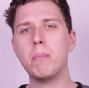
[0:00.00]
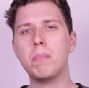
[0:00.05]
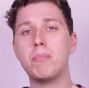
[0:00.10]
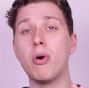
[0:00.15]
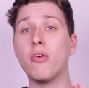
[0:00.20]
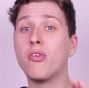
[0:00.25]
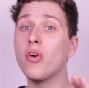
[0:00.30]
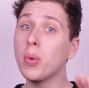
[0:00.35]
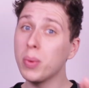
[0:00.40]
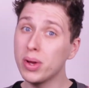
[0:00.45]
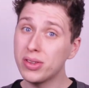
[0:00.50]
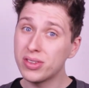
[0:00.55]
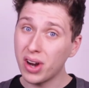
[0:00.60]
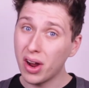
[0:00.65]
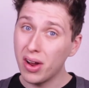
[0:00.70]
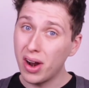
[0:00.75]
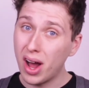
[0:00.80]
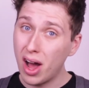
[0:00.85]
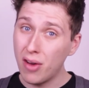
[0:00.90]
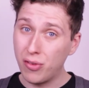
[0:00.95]
Before we
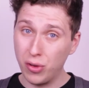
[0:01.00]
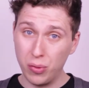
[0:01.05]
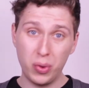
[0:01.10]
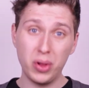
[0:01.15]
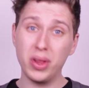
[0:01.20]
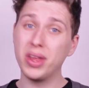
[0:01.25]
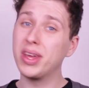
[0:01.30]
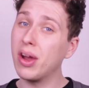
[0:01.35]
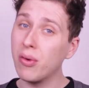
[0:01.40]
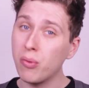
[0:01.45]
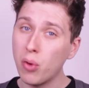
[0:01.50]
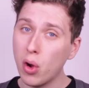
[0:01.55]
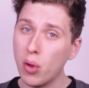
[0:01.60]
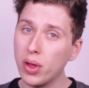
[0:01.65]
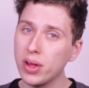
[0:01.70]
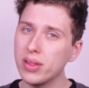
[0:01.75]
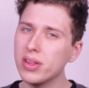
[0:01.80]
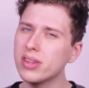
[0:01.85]
start off and really get rolling,